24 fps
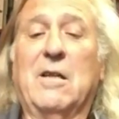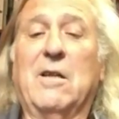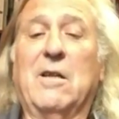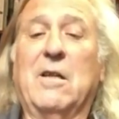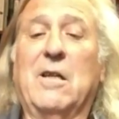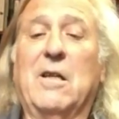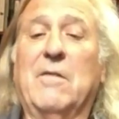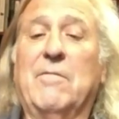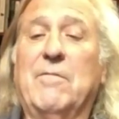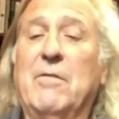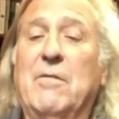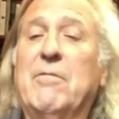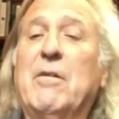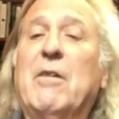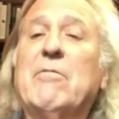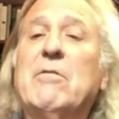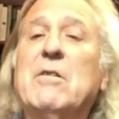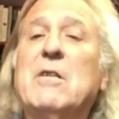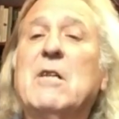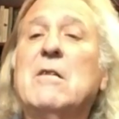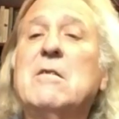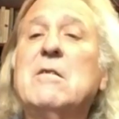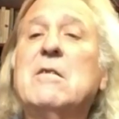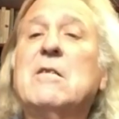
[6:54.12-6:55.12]
if you've ever
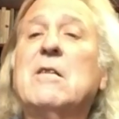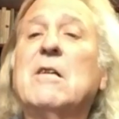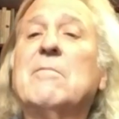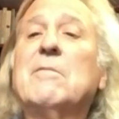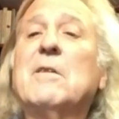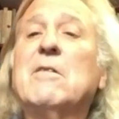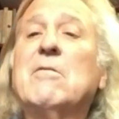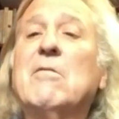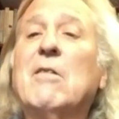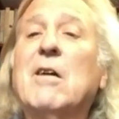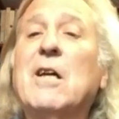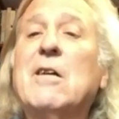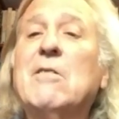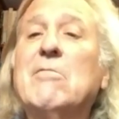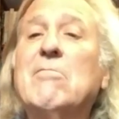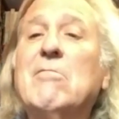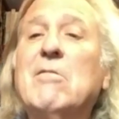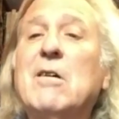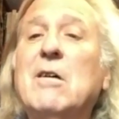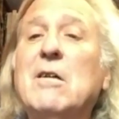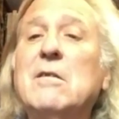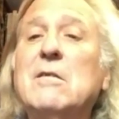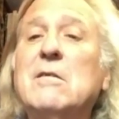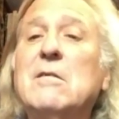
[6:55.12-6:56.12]
done something right
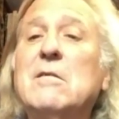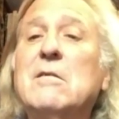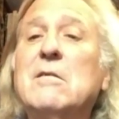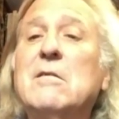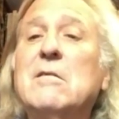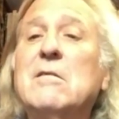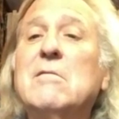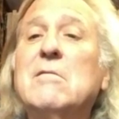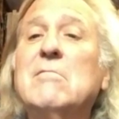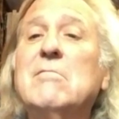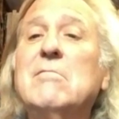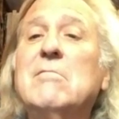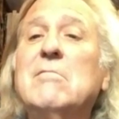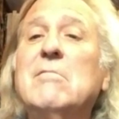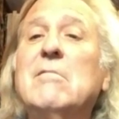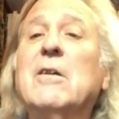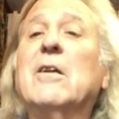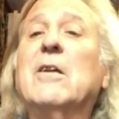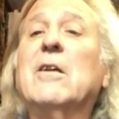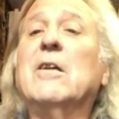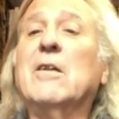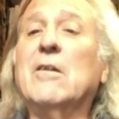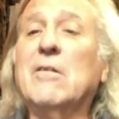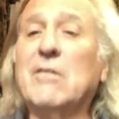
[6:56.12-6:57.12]
once,
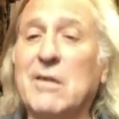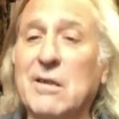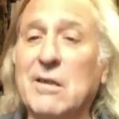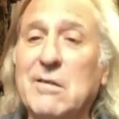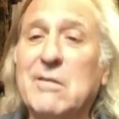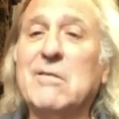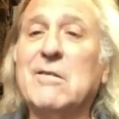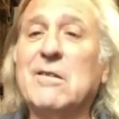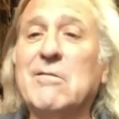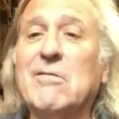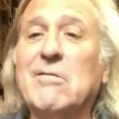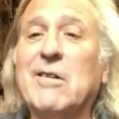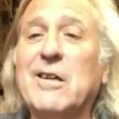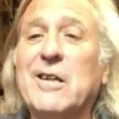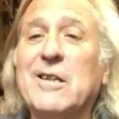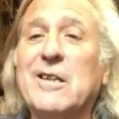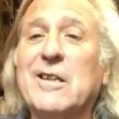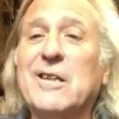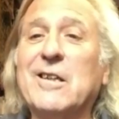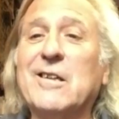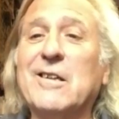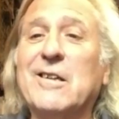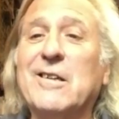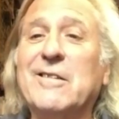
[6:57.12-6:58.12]
you can do it right
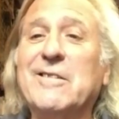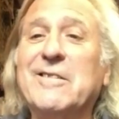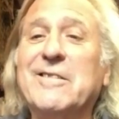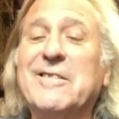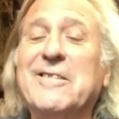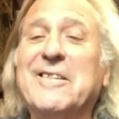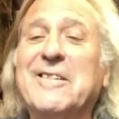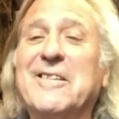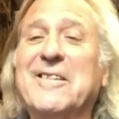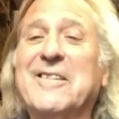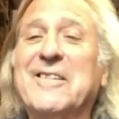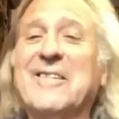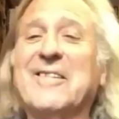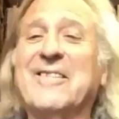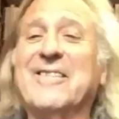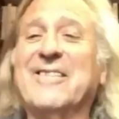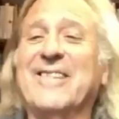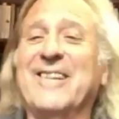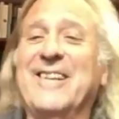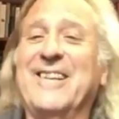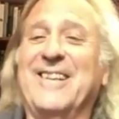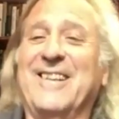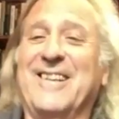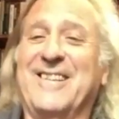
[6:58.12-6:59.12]
again. You know,
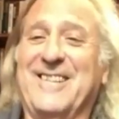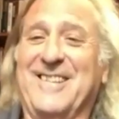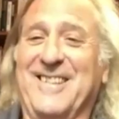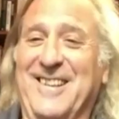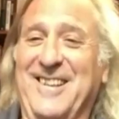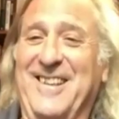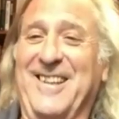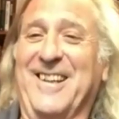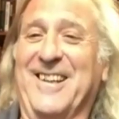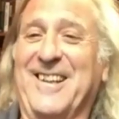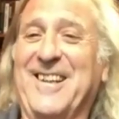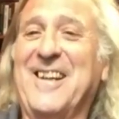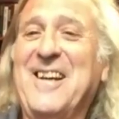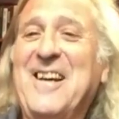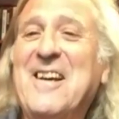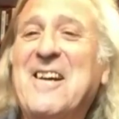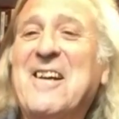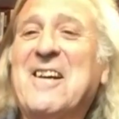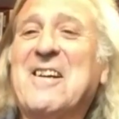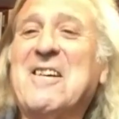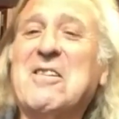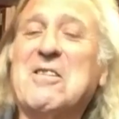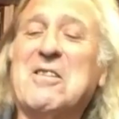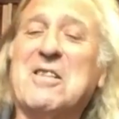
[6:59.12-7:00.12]
it's like,
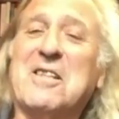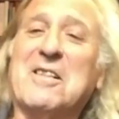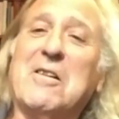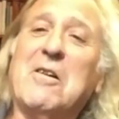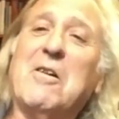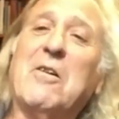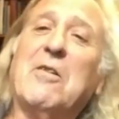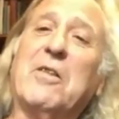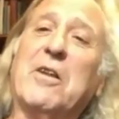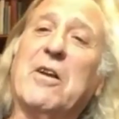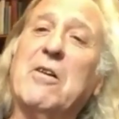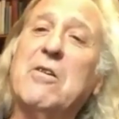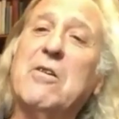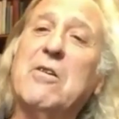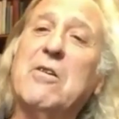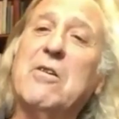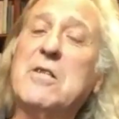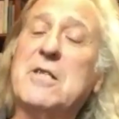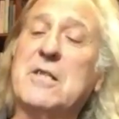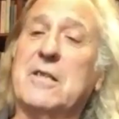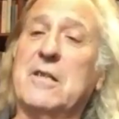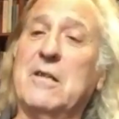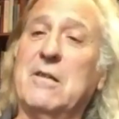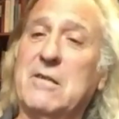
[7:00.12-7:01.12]
because
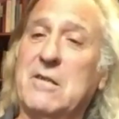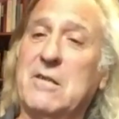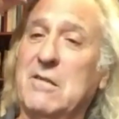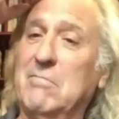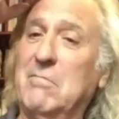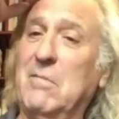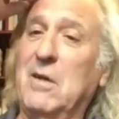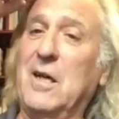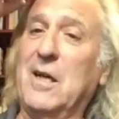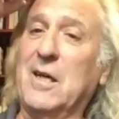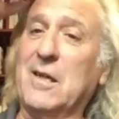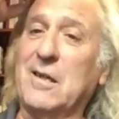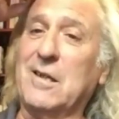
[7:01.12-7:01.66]
there's a model